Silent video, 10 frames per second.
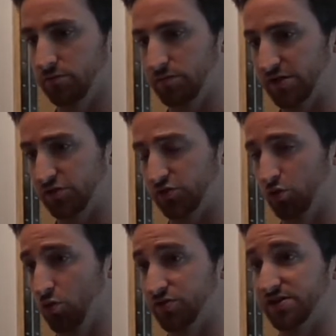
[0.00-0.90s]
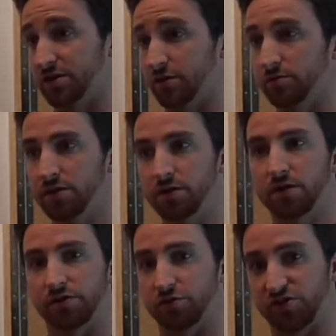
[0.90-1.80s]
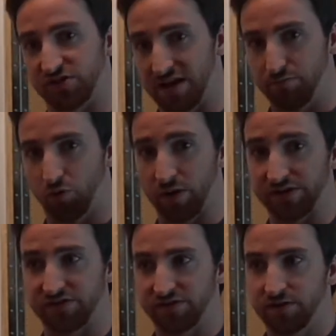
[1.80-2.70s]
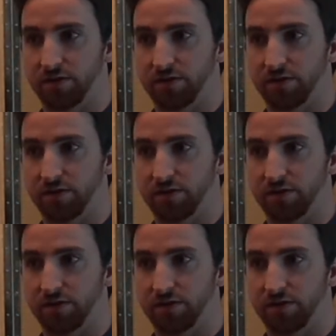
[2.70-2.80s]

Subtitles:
it stores their set points,